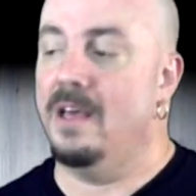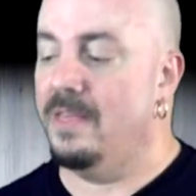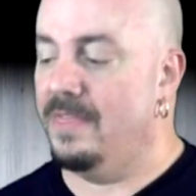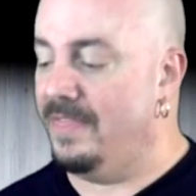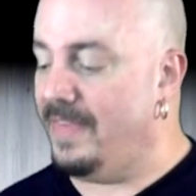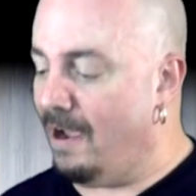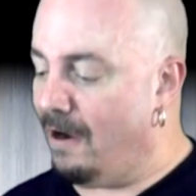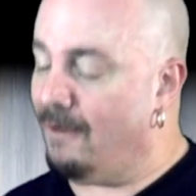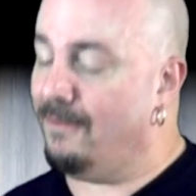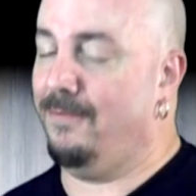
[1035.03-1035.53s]

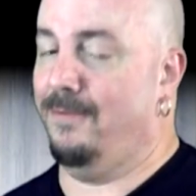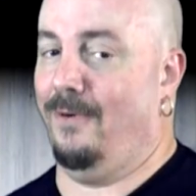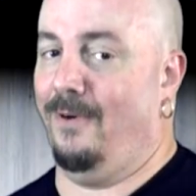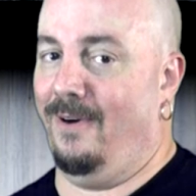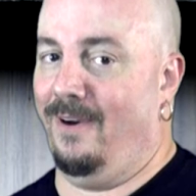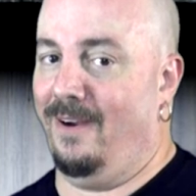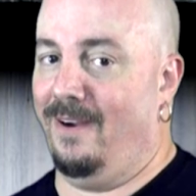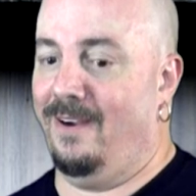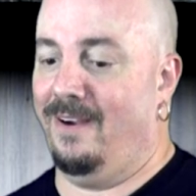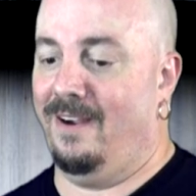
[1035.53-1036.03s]

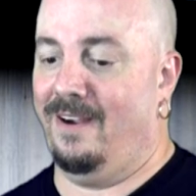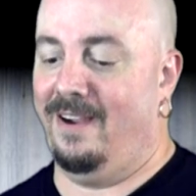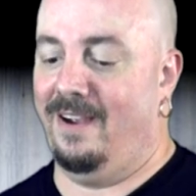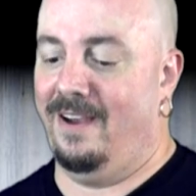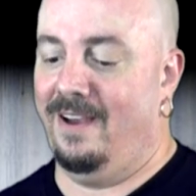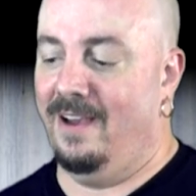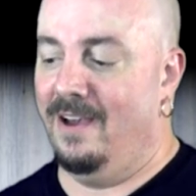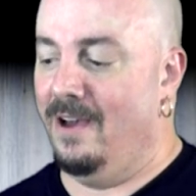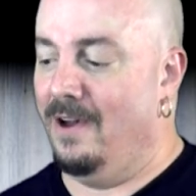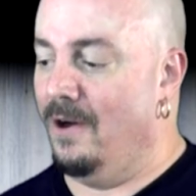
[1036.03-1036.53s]
Therefore,
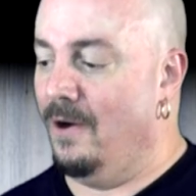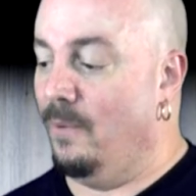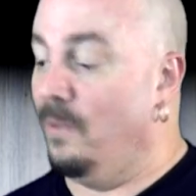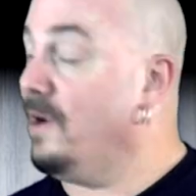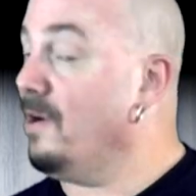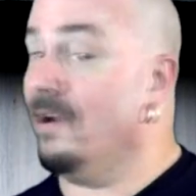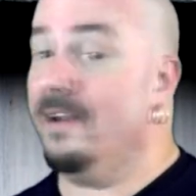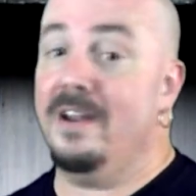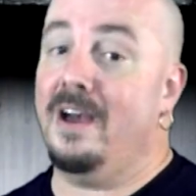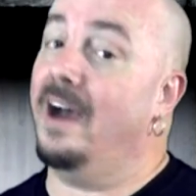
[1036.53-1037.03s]

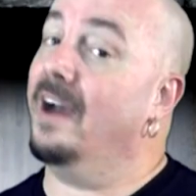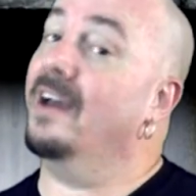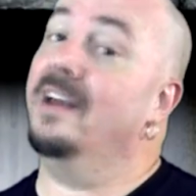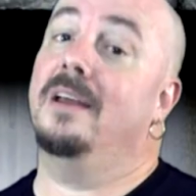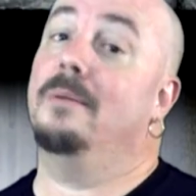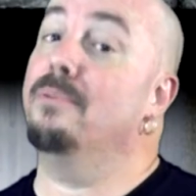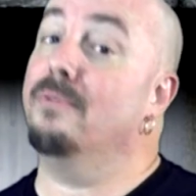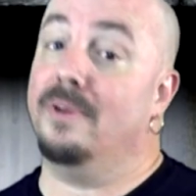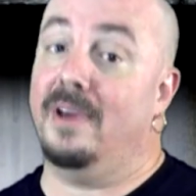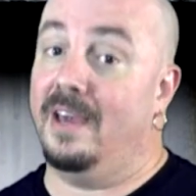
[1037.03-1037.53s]
we are not going
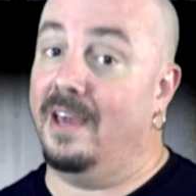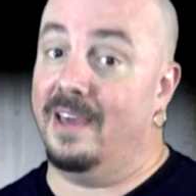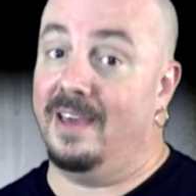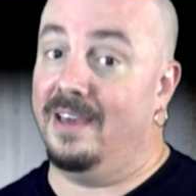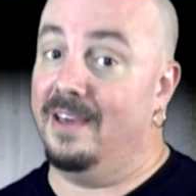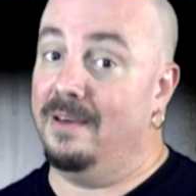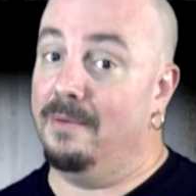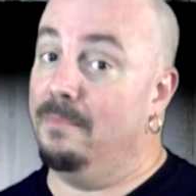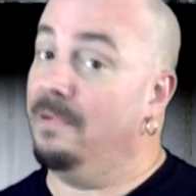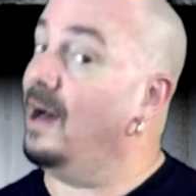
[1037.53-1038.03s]
to
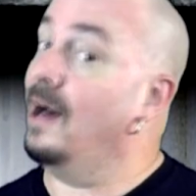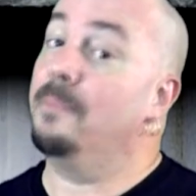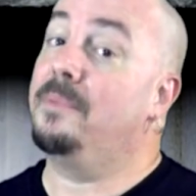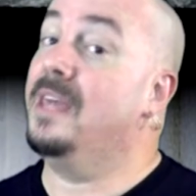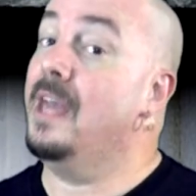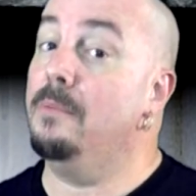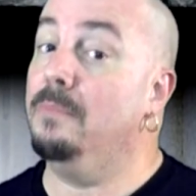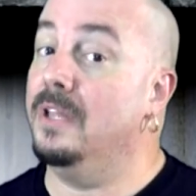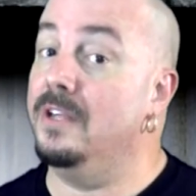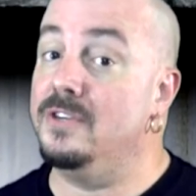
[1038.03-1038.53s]
bring Bob
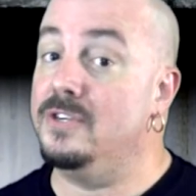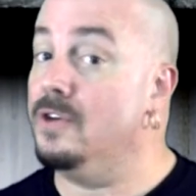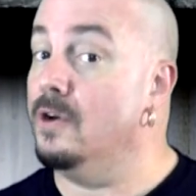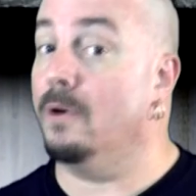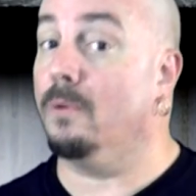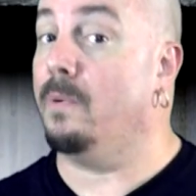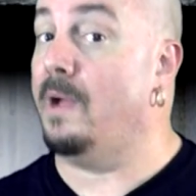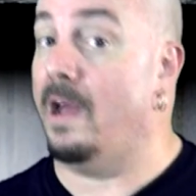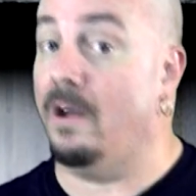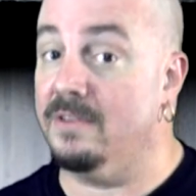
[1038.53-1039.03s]
Gimlin to a
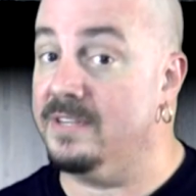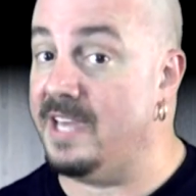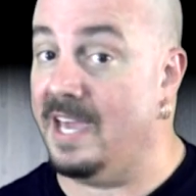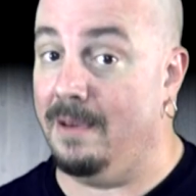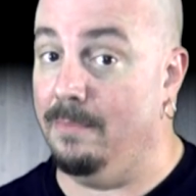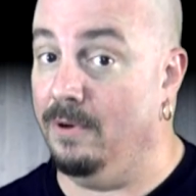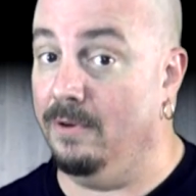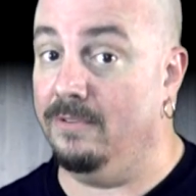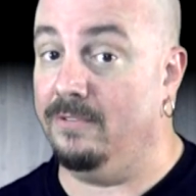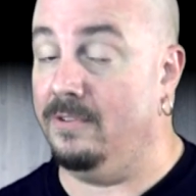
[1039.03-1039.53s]
roundtable